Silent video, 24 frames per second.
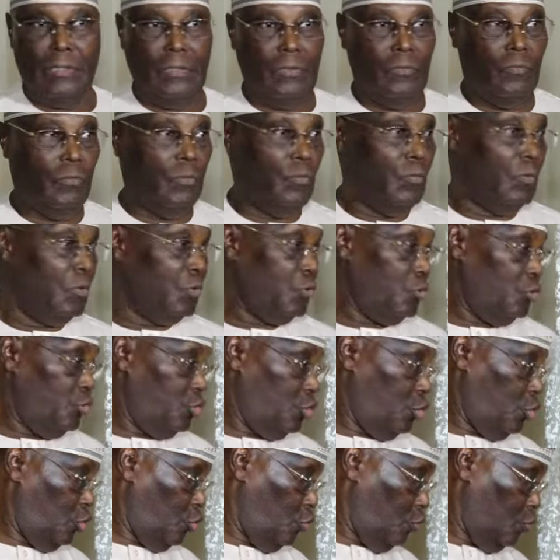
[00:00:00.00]
we will
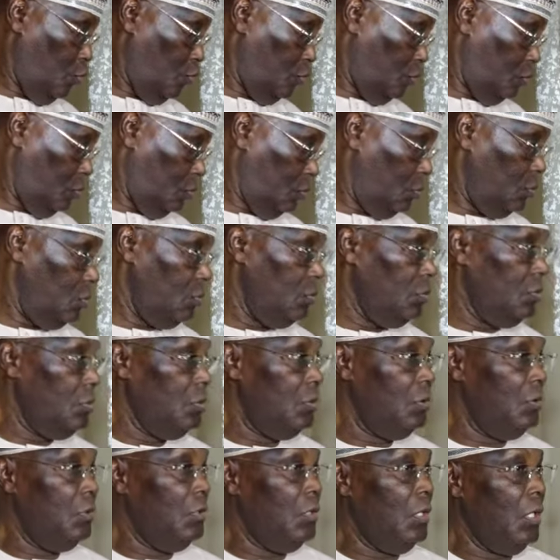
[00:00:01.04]
continue
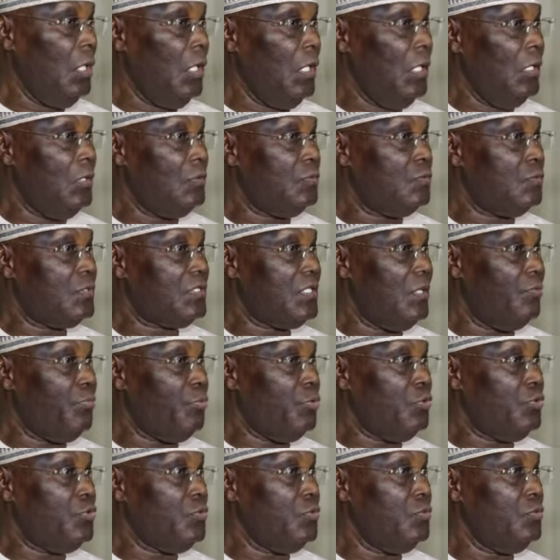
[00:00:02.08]
to
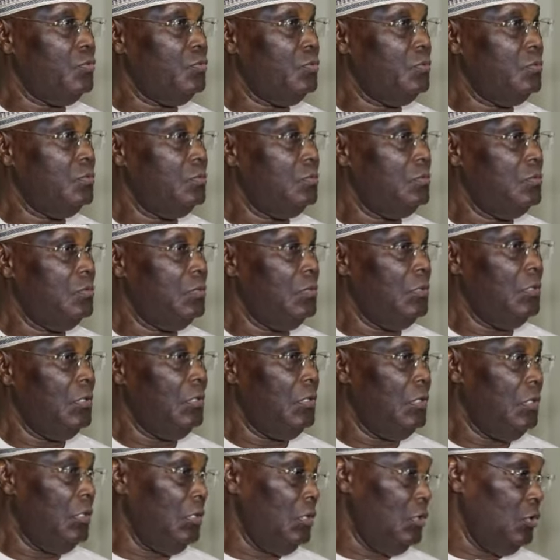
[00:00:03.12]
support you
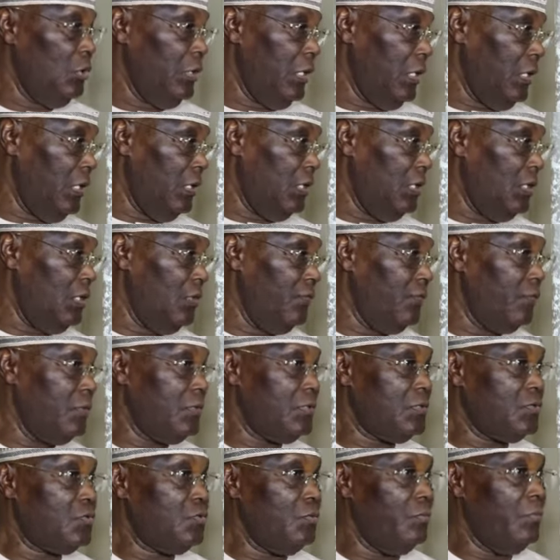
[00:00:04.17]
in your
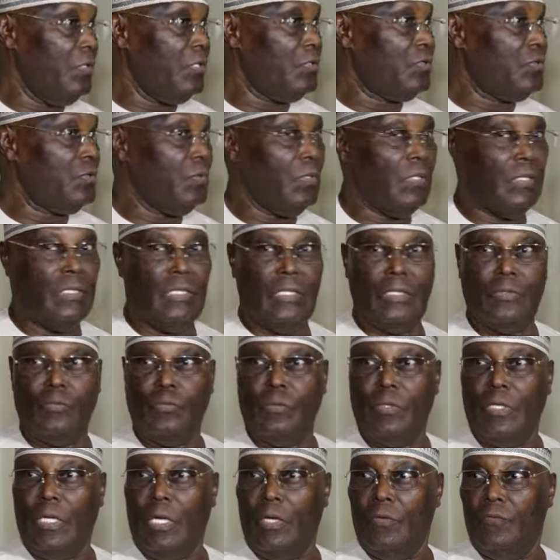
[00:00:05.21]
endeavors to make sure that
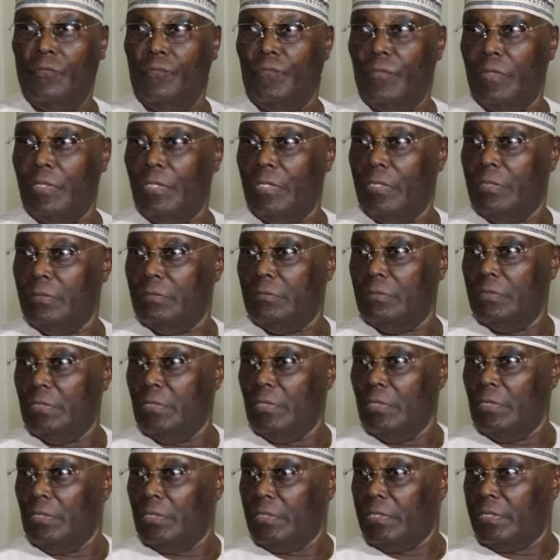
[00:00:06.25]
we have
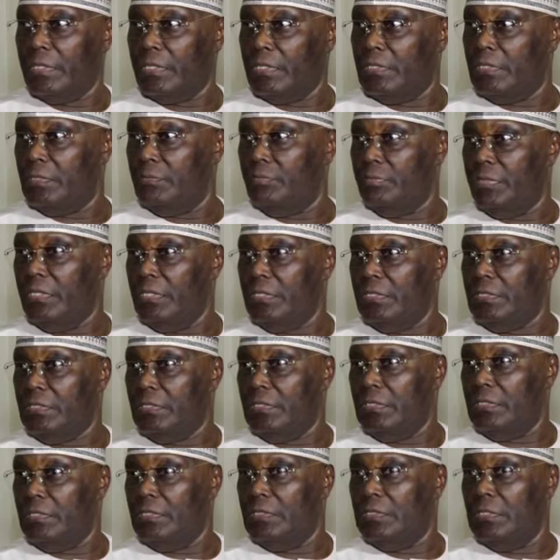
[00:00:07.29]

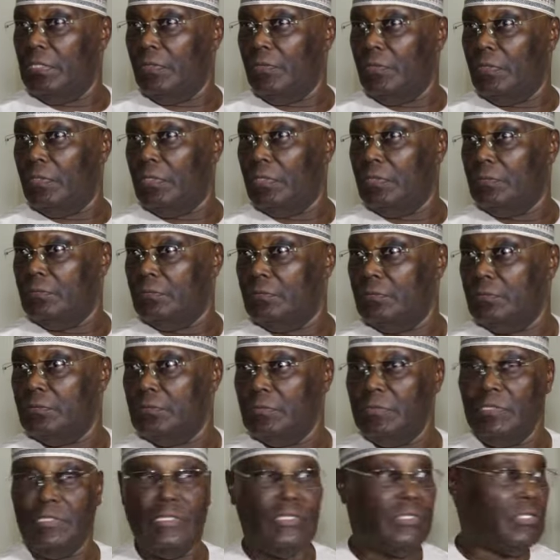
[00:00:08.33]
credibility in our
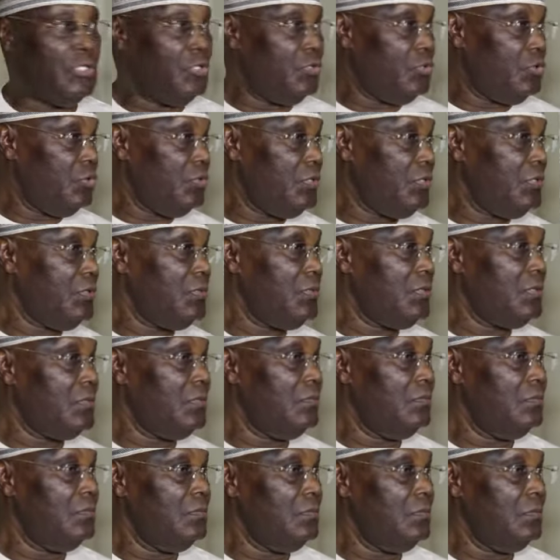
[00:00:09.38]
institutions.
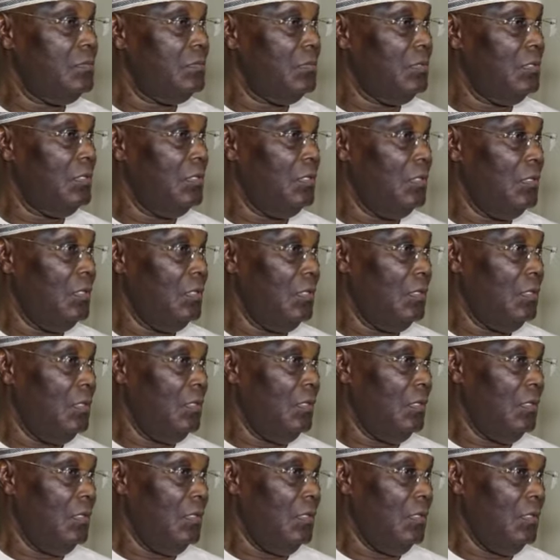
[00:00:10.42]

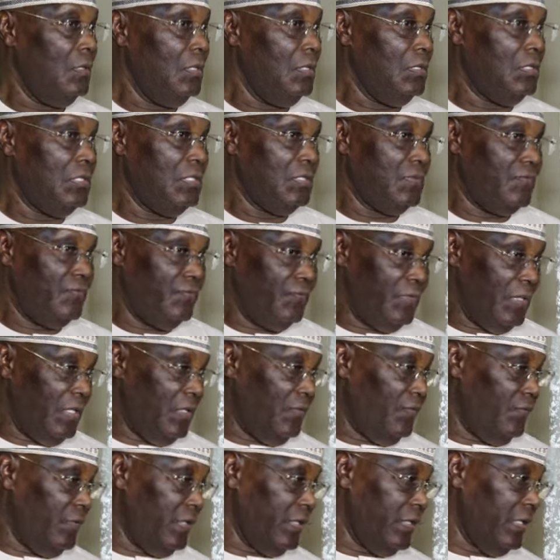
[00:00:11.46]
It is very,
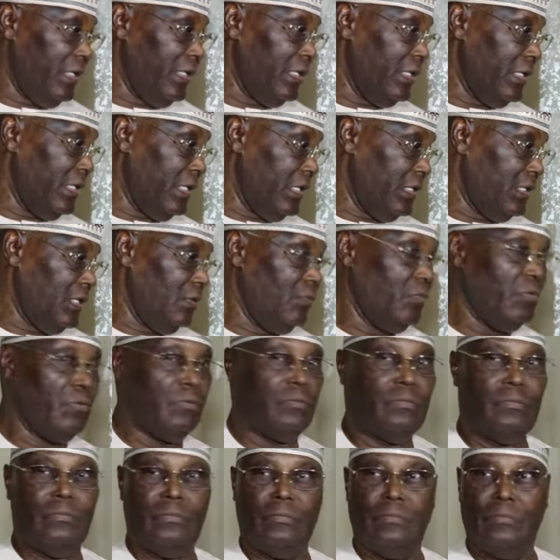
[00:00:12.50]
very regrettable.
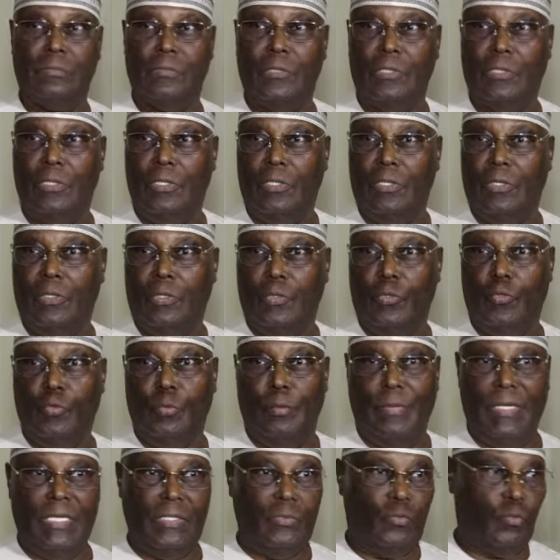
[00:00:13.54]
You
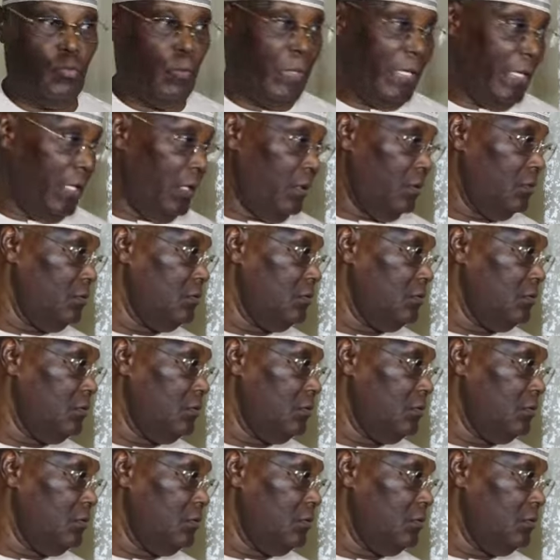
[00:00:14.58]
meant well